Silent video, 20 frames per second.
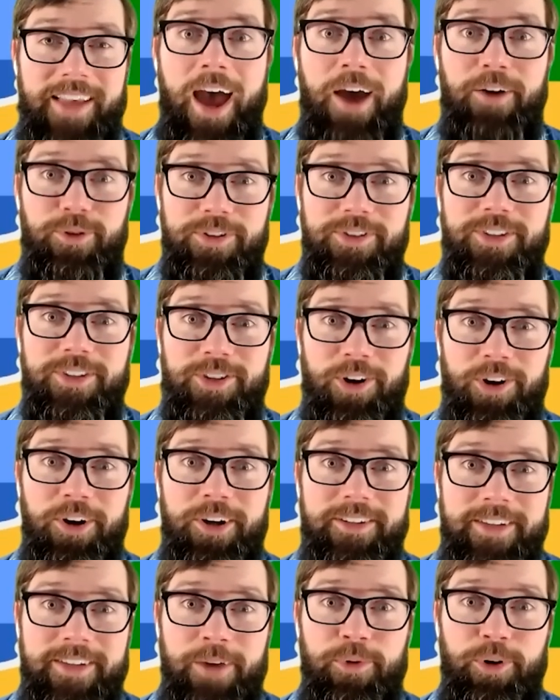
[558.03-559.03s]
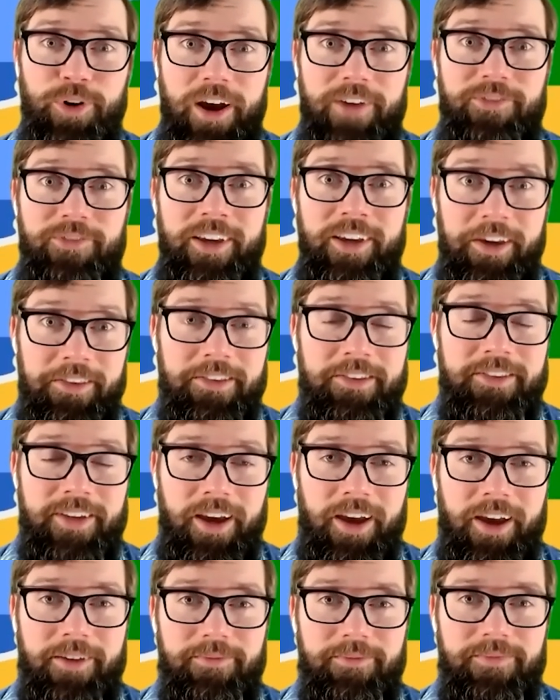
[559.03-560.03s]
I was the target demographic at the
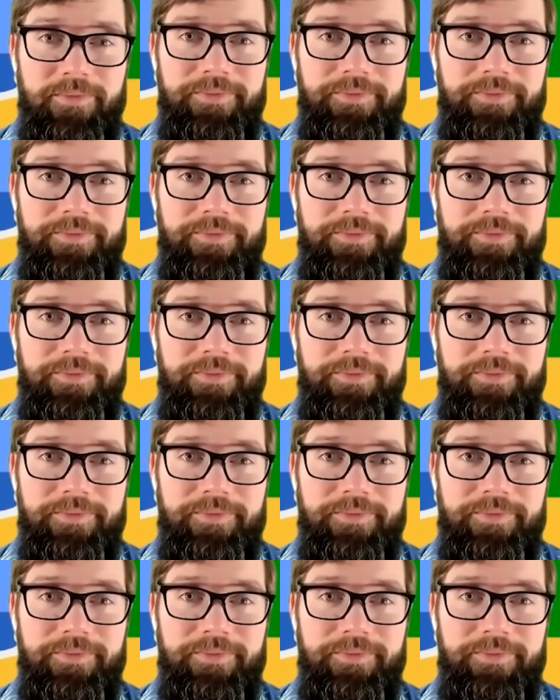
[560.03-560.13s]
time.